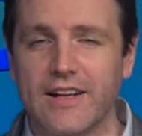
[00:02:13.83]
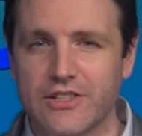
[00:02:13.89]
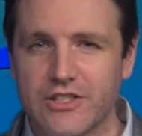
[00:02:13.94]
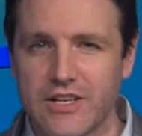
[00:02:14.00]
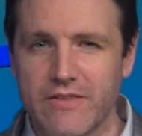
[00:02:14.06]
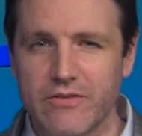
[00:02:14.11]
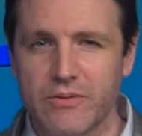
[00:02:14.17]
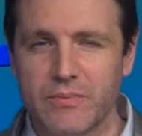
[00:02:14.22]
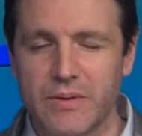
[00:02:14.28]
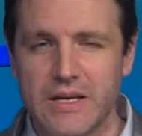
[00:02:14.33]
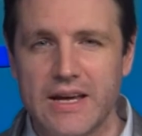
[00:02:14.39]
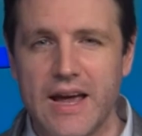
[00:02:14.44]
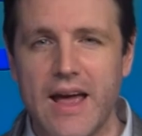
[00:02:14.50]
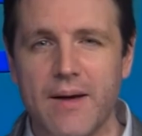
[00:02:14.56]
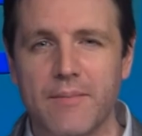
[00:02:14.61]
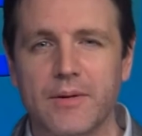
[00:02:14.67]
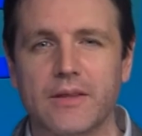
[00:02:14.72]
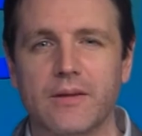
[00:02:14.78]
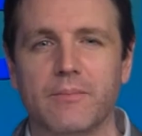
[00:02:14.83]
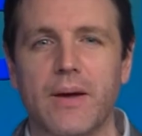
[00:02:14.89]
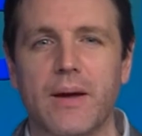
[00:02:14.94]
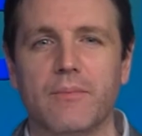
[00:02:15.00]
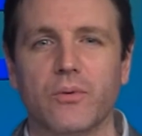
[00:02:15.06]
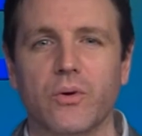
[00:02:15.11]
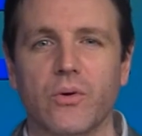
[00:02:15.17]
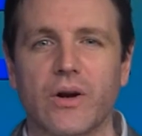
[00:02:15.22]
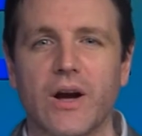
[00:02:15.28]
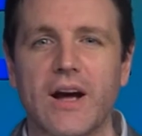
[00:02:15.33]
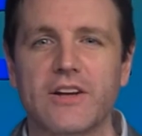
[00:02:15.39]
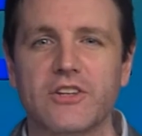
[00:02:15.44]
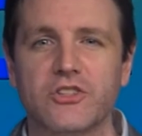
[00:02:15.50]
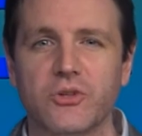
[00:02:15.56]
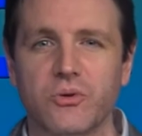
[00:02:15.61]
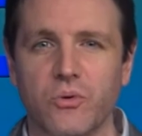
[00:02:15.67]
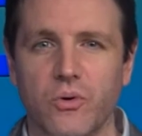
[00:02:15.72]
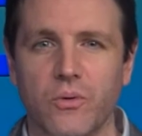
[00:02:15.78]
at 7 p.m. at the Pembroke High
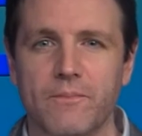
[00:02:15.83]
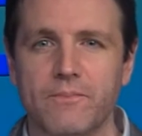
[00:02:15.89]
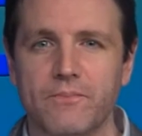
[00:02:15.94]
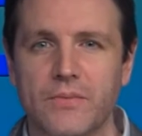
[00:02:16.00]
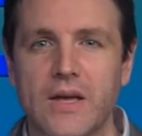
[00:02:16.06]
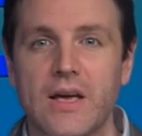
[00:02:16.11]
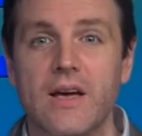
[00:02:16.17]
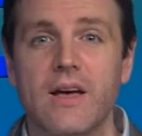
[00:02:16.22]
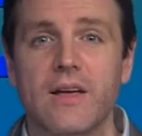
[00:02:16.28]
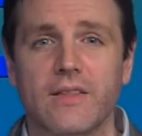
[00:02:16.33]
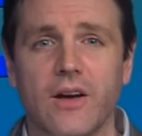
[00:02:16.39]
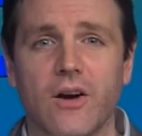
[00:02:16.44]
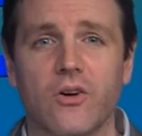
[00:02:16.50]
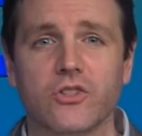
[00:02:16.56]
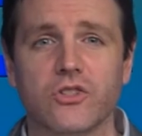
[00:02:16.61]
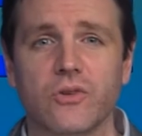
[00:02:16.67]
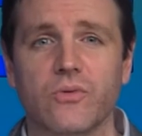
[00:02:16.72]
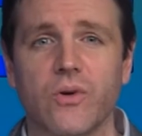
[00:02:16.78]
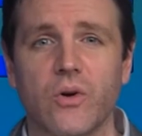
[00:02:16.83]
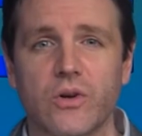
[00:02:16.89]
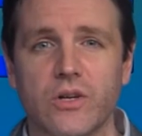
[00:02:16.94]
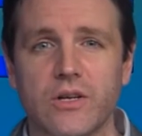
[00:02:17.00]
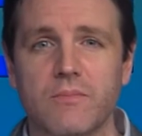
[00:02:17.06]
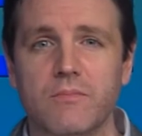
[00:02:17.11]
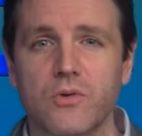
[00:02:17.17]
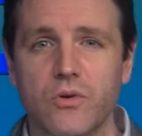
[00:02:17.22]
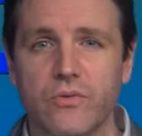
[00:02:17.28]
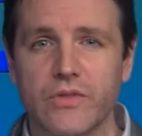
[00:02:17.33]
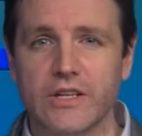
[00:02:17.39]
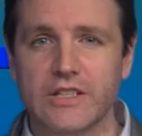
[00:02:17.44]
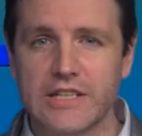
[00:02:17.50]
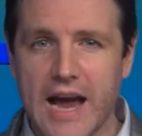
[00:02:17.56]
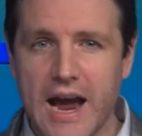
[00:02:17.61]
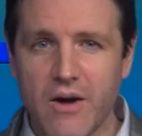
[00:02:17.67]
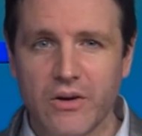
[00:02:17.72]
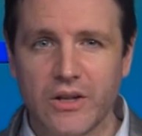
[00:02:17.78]
School. They also voted to move the
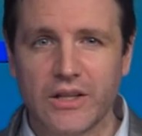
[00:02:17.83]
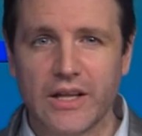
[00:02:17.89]
town